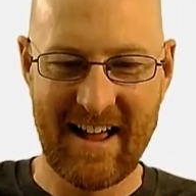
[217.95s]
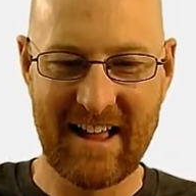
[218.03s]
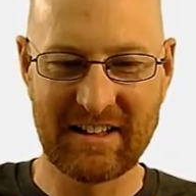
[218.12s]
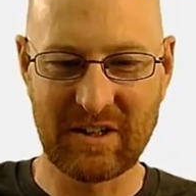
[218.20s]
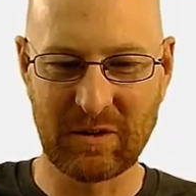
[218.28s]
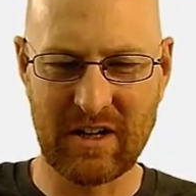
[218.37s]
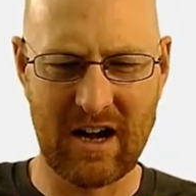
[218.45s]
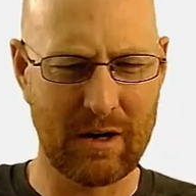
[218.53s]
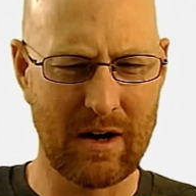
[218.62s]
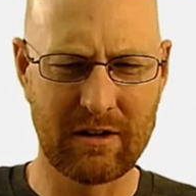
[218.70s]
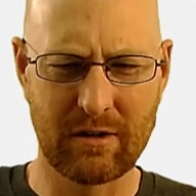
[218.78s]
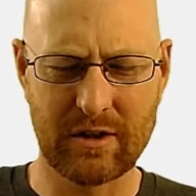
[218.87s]
And let's go
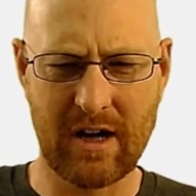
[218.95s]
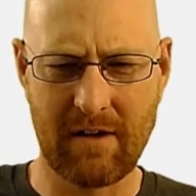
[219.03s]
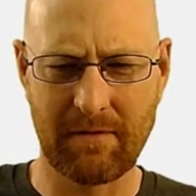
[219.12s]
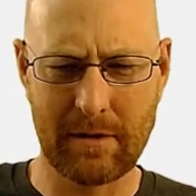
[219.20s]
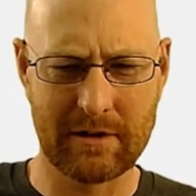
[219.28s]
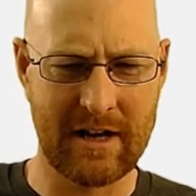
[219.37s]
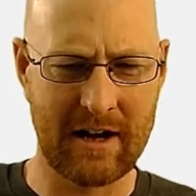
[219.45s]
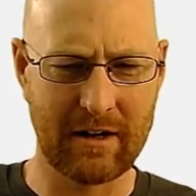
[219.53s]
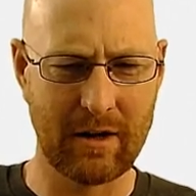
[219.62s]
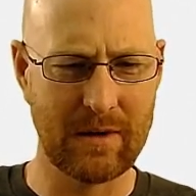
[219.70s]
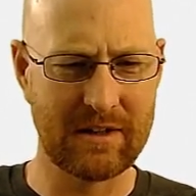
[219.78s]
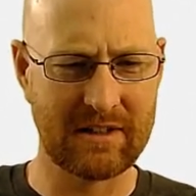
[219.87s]
taco. I don't know. Taco,
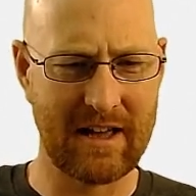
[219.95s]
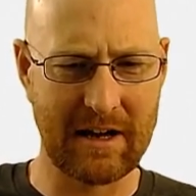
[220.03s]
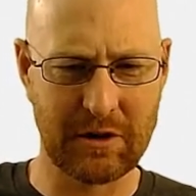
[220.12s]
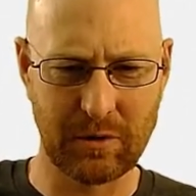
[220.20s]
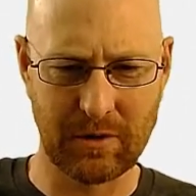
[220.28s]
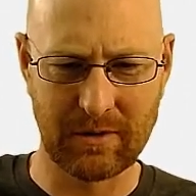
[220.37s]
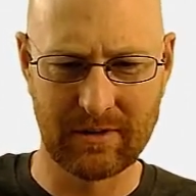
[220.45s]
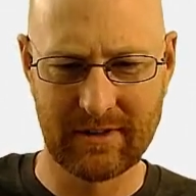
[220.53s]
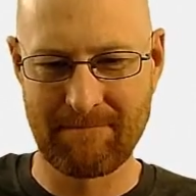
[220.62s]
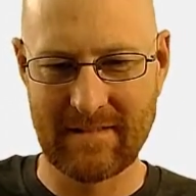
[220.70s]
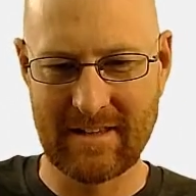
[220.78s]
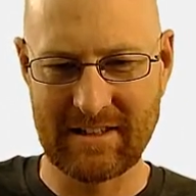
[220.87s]
taco is actual
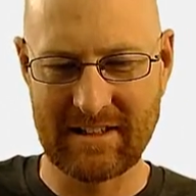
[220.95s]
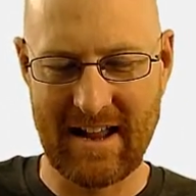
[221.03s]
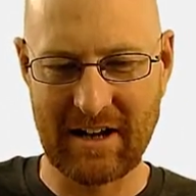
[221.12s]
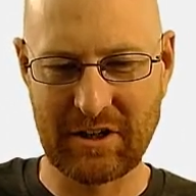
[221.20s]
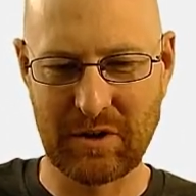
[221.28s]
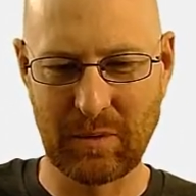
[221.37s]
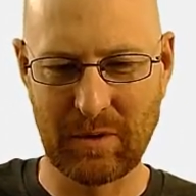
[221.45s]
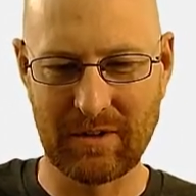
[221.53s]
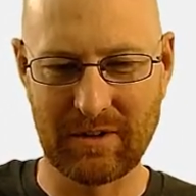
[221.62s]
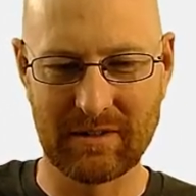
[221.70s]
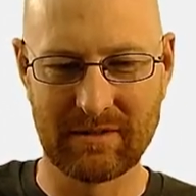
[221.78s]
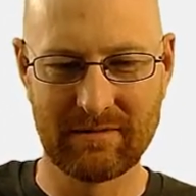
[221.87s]
is an
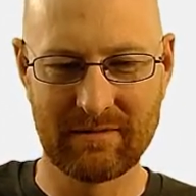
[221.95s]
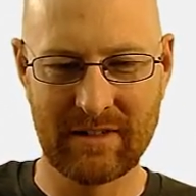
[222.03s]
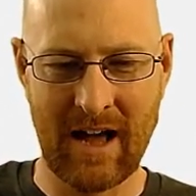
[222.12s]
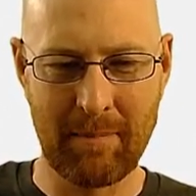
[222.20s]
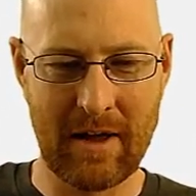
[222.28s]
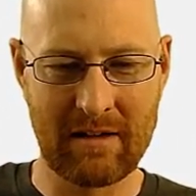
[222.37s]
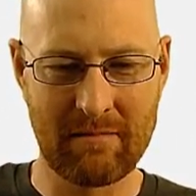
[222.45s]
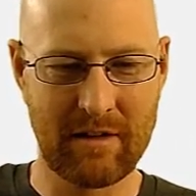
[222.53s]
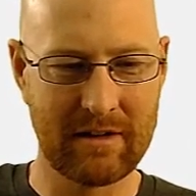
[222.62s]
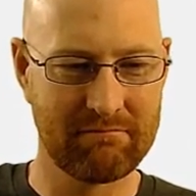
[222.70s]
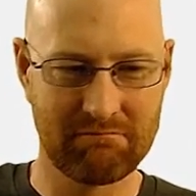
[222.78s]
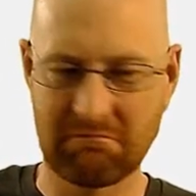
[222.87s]
actual topping,
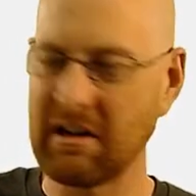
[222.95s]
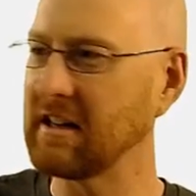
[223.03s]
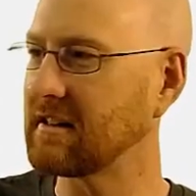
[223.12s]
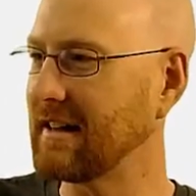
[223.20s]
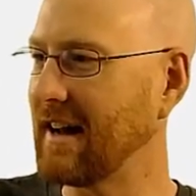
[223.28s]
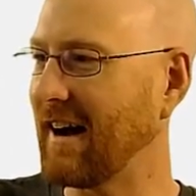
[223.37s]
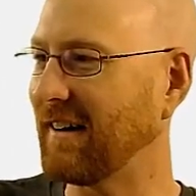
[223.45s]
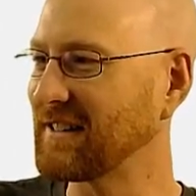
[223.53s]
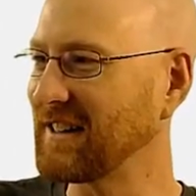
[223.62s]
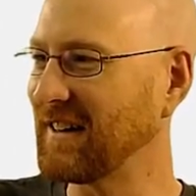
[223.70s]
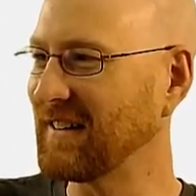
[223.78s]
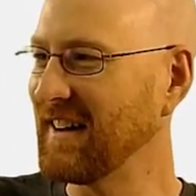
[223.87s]
but it is now.
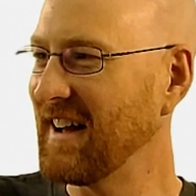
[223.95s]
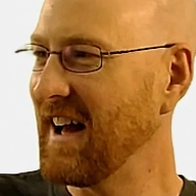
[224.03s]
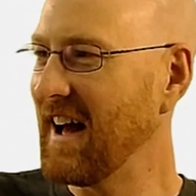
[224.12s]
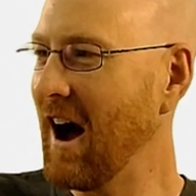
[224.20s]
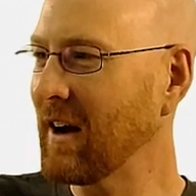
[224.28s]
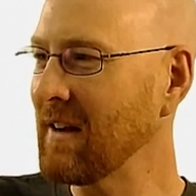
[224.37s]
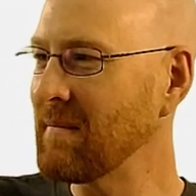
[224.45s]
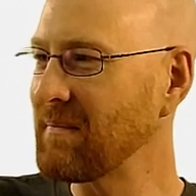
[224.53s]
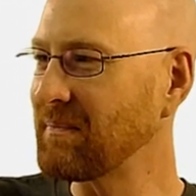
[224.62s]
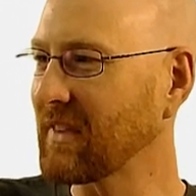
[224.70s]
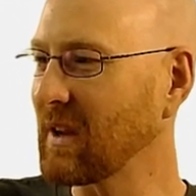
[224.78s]
So okay,